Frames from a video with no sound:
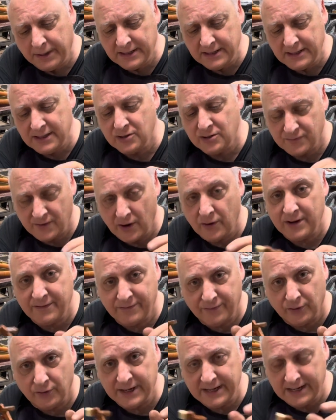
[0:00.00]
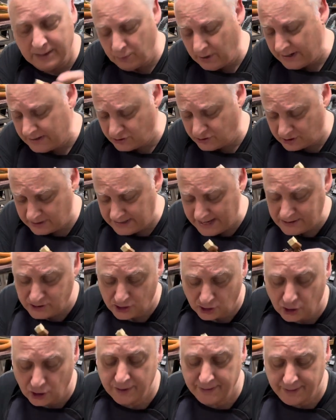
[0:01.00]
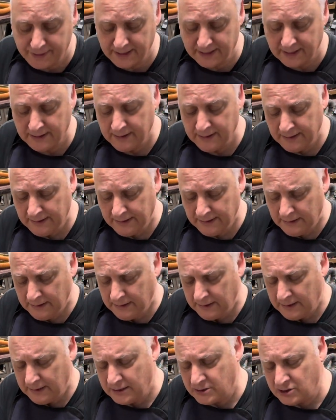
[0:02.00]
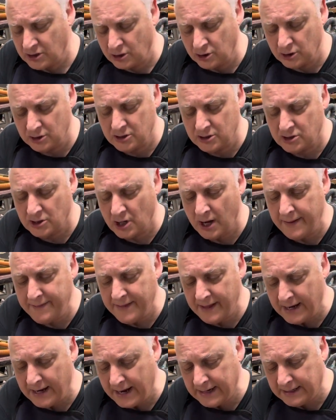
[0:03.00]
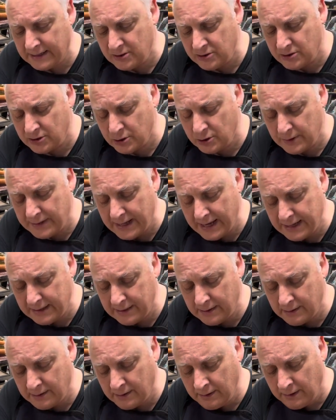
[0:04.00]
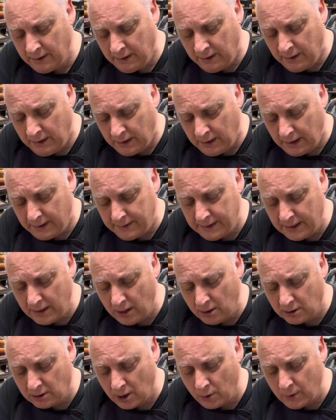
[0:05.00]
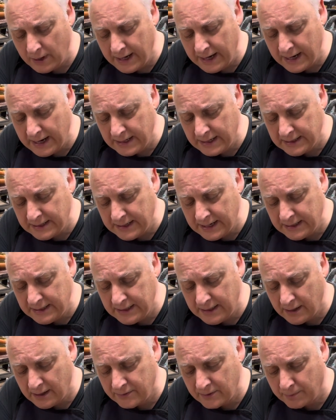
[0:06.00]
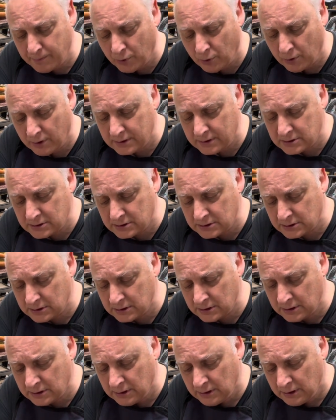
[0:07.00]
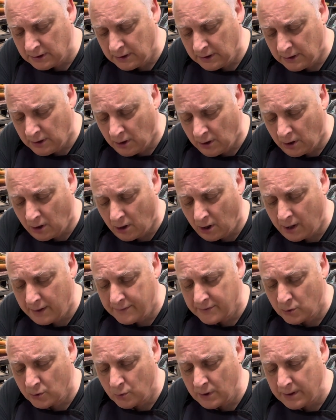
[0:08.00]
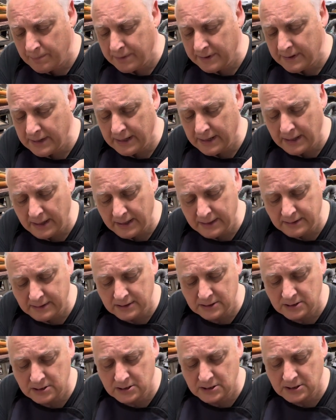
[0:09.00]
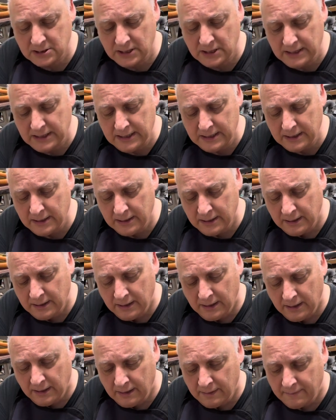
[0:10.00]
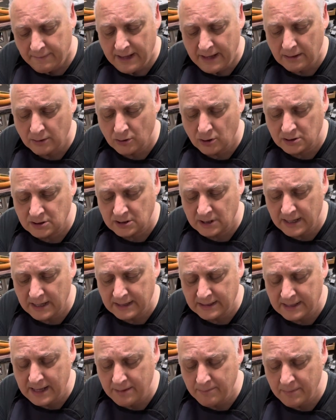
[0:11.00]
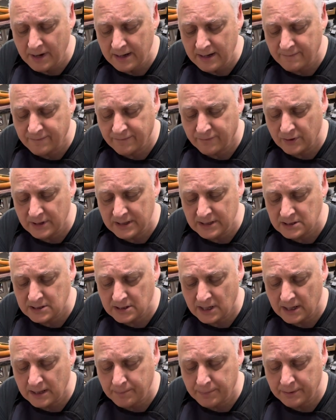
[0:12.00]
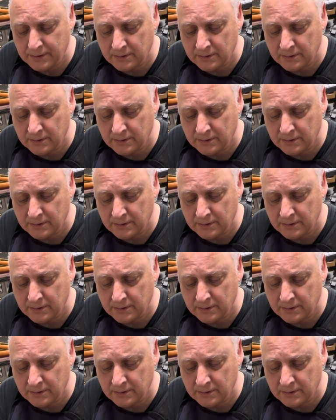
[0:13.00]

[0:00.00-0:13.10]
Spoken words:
it is very free, and that's a good thing. It's a good sign that I can do that. And then I'll go ahead, and any other parts on the whipping that I can see that looks like they might freeze up,